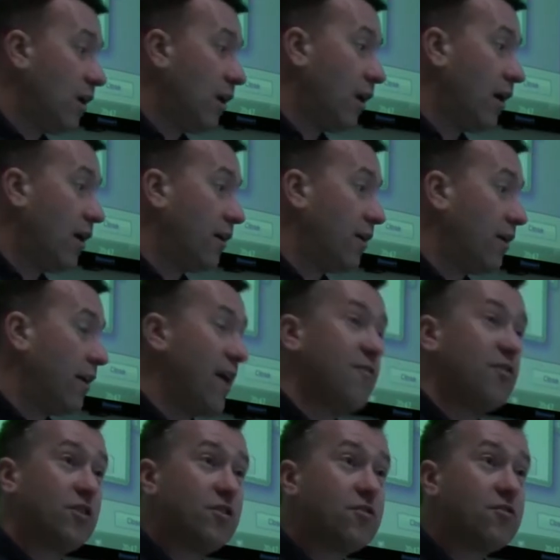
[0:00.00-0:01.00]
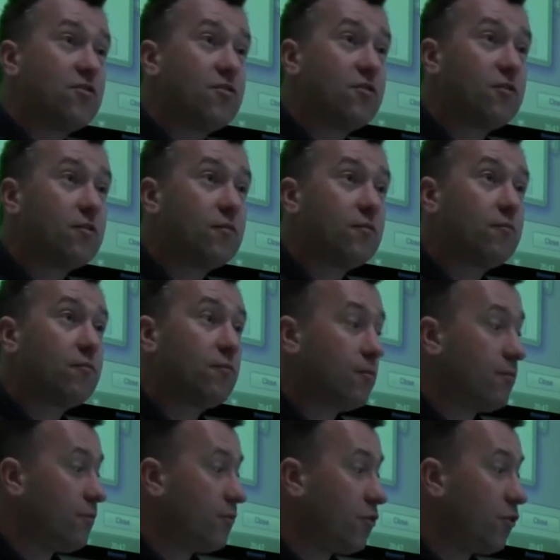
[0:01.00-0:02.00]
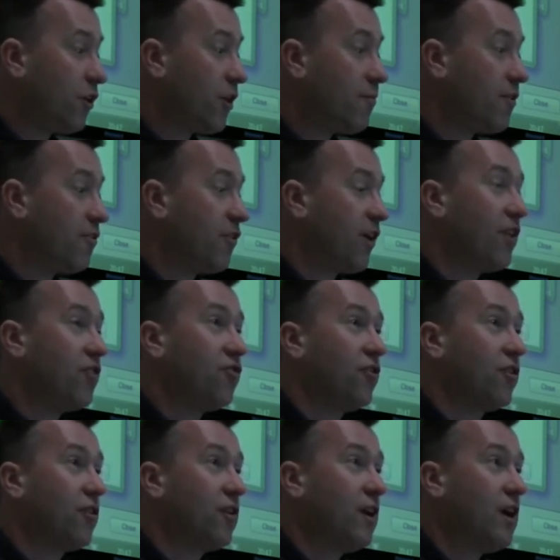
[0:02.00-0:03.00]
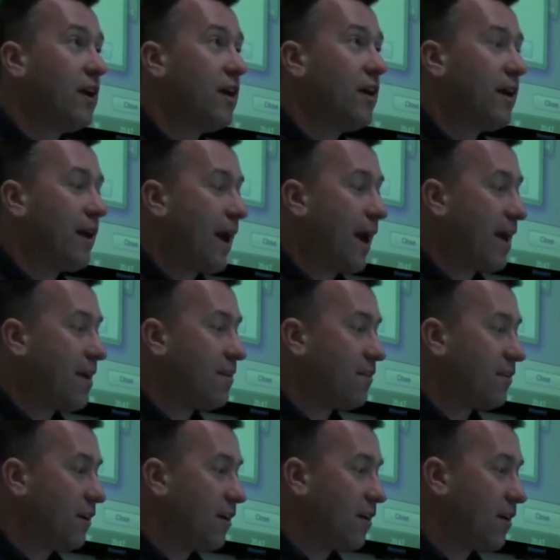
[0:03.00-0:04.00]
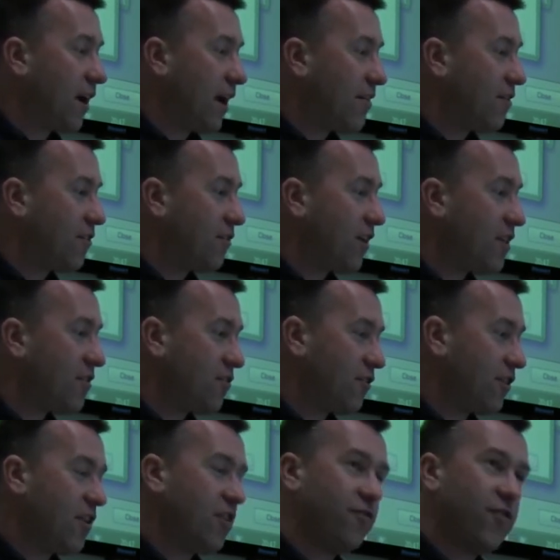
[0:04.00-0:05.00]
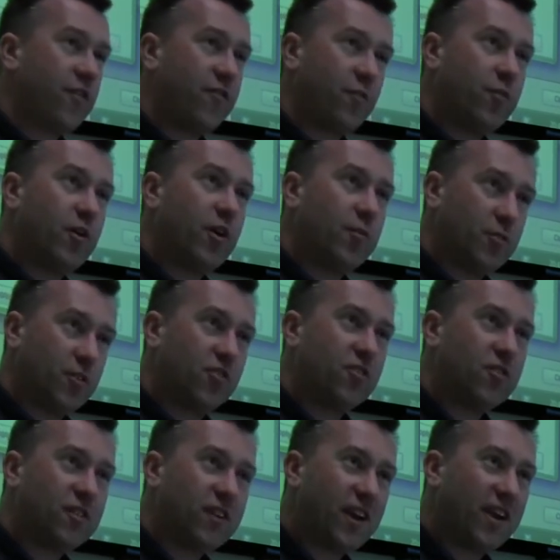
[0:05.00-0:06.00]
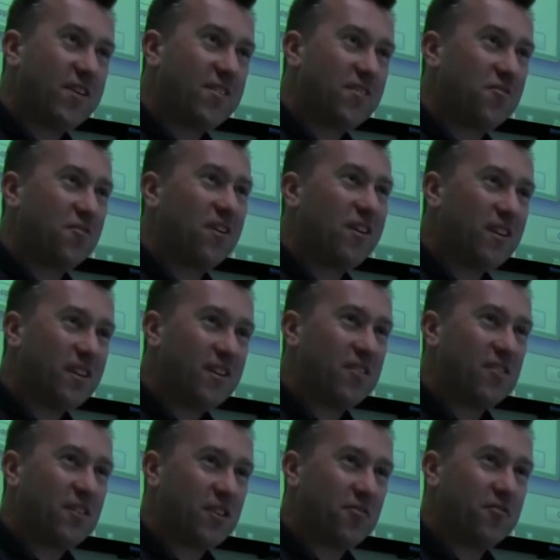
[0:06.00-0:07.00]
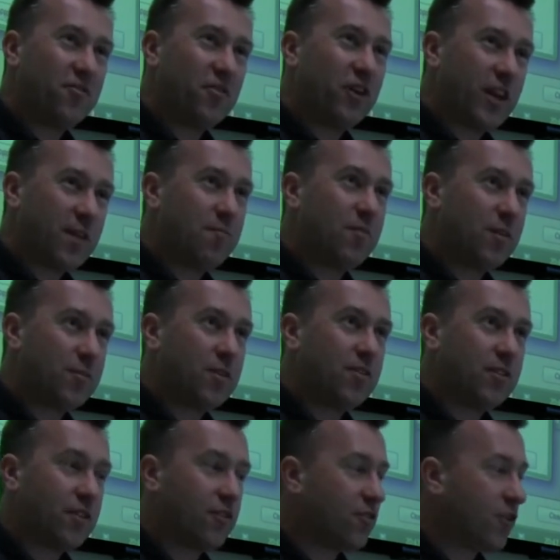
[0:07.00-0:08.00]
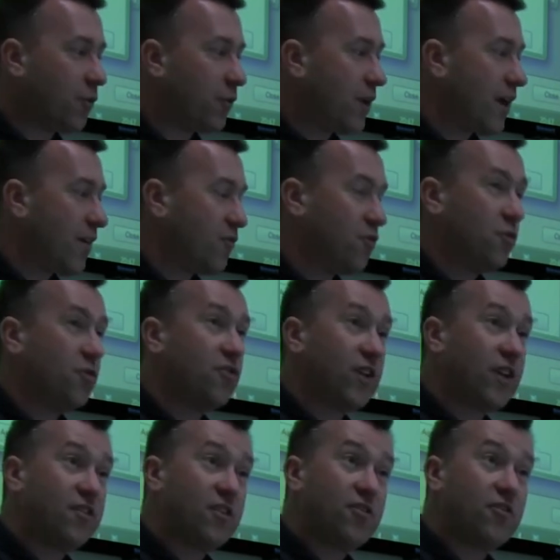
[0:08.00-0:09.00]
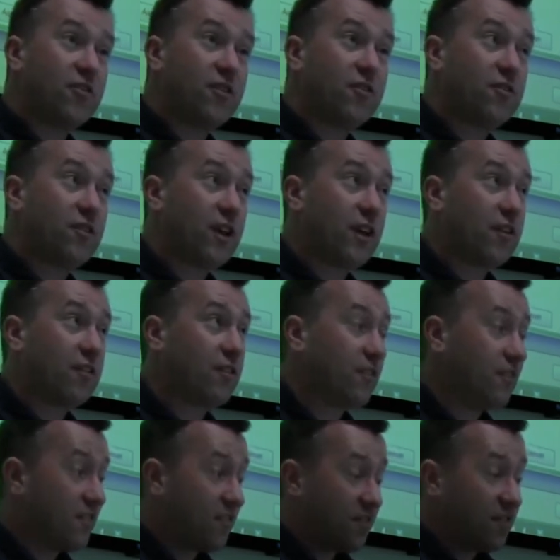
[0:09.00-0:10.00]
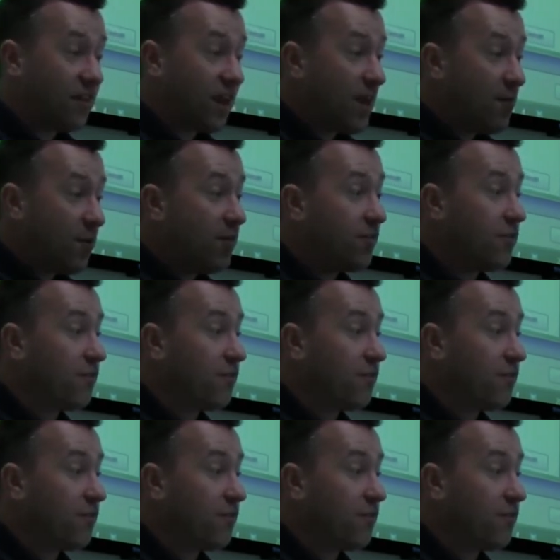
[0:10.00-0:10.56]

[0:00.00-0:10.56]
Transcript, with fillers: uh, evidence, documentation, and, uh, and the sense that it's fit for purpose and you know, fully implemented. So we have to assess each of those things. This is the scheme we've